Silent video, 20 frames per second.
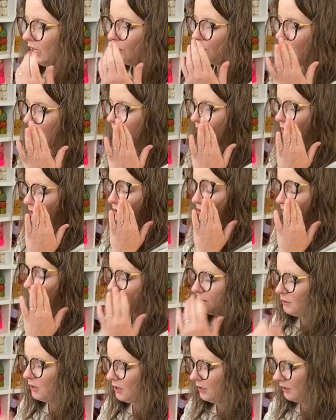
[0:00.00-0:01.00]
research is a
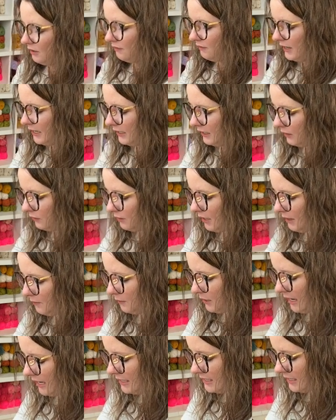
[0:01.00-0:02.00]
part of finding the right
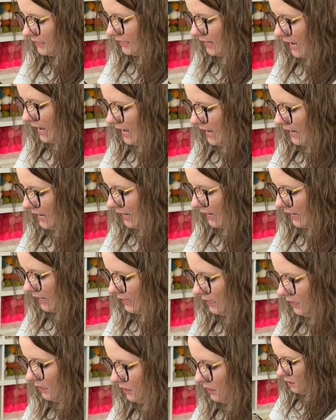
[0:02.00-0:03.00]
price. And
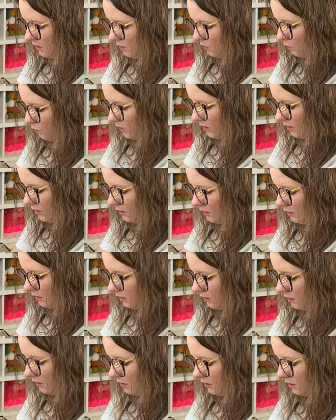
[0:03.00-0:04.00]
I
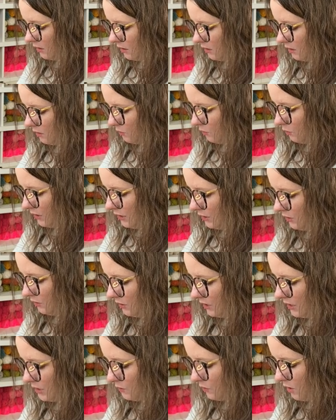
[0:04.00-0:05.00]
will redo
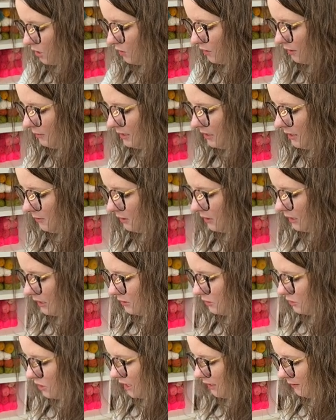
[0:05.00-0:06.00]
this row. Let me double
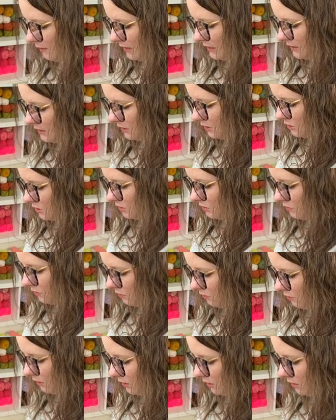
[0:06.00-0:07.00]
check my stitches real
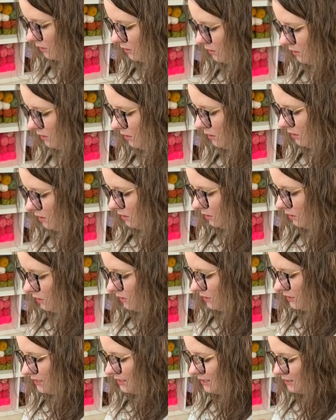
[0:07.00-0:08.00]
quick. Y'all,
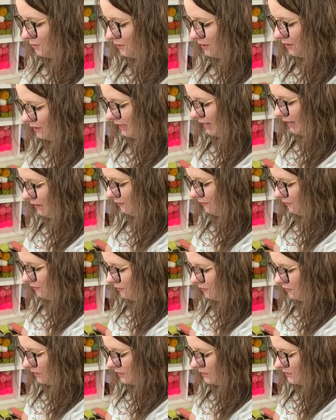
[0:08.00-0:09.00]
this is real life.
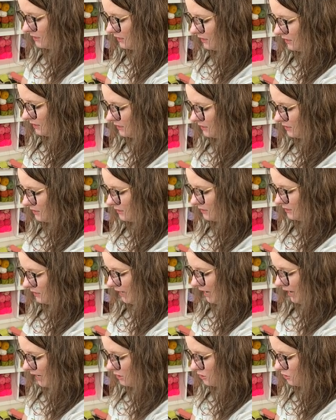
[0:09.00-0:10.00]
This is
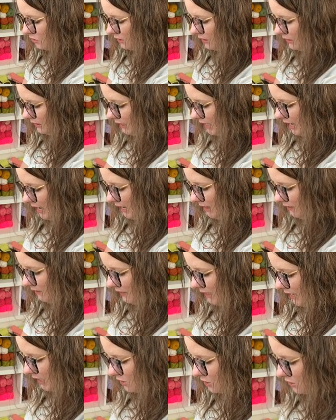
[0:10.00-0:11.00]
actually live and
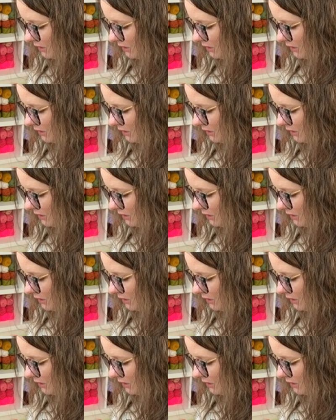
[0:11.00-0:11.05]
actually